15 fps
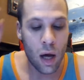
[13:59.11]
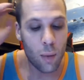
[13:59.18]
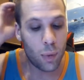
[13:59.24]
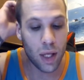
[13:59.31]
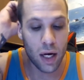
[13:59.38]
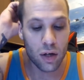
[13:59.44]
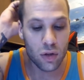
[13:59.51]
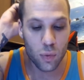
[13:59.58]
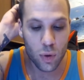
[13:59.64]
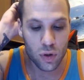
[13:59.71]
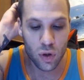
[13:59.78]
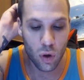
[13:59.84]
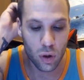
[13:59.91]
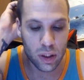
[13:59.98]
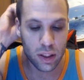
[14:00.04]
Players were
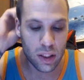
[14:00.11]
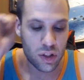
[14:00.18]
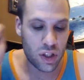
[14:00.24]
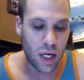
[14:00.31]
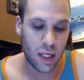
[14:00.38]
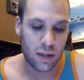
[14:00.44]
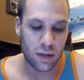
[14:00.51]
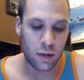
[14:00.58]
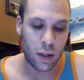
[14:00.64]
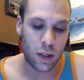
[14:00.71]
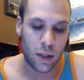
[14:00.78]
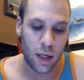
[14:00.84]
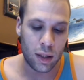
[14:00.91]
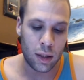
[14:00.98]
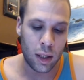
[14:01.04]
told that the chances of
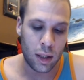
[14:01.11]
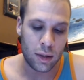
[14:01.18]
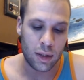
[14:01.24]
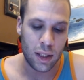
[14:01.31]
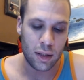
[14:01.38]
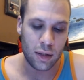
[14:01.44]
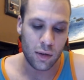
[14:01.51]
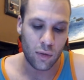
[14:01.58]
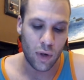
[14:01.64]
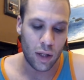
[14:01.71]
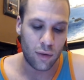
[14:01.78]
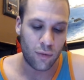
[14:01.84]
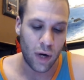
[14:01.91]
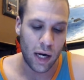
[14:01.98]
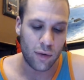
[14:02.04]
conducting a season around
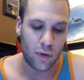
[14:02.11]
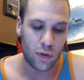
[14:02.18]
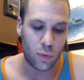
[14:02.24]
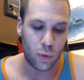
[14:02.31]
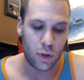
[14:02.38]
the virus will